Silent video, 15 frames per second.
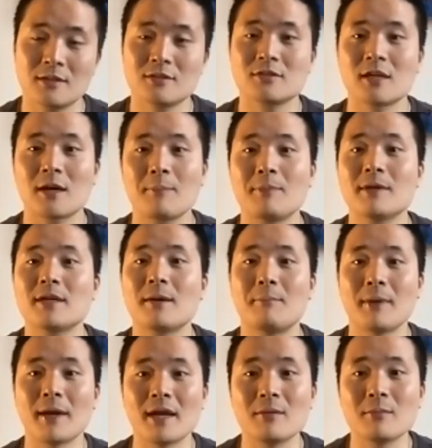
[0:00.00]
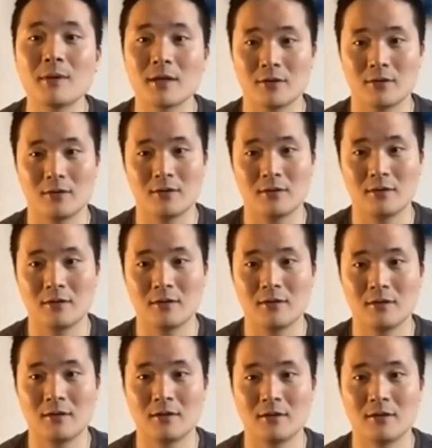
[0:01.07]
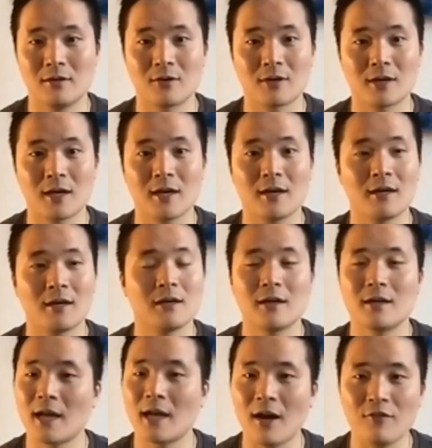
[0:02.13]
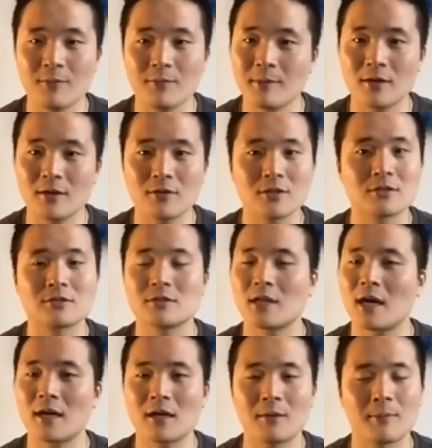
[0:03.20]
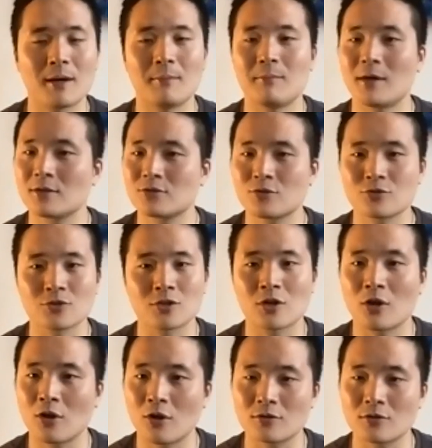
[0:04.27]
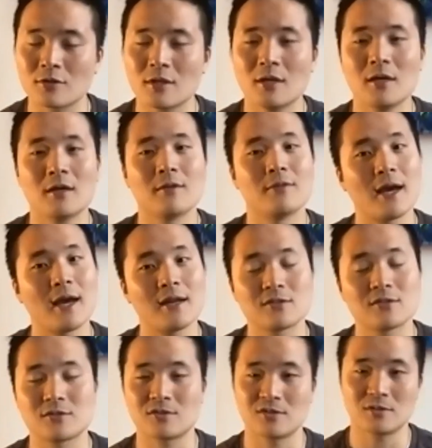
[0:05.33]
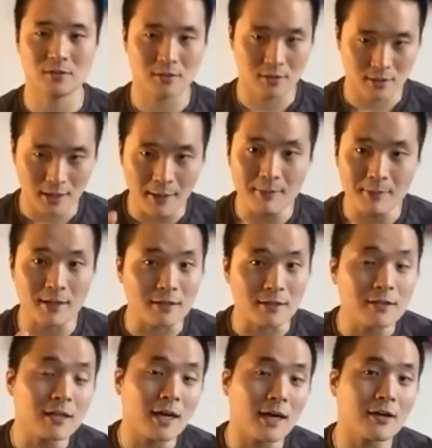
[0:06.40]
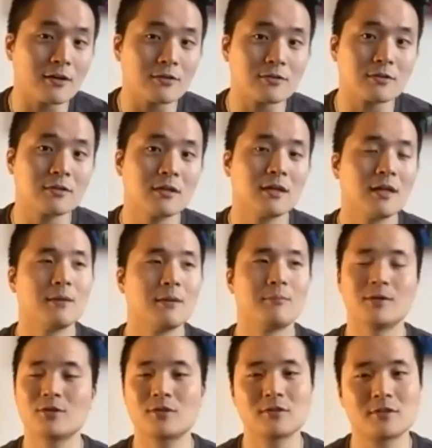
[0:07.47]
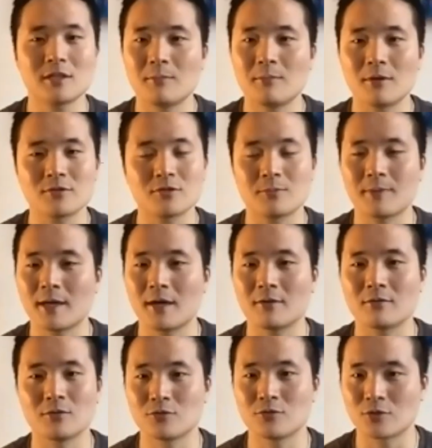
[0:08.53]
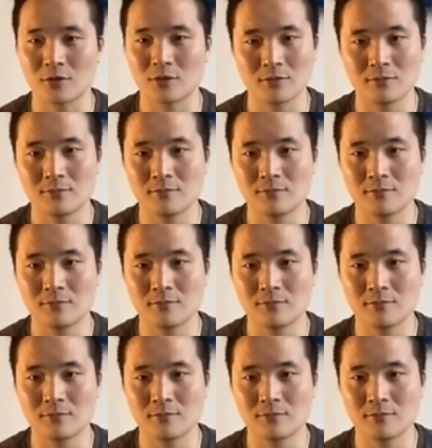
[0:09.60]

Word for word: Stop being a beta male, okay? An alpha male is not about muscles or cars. That is, can be indicators, but you can see a muscle-bound loser.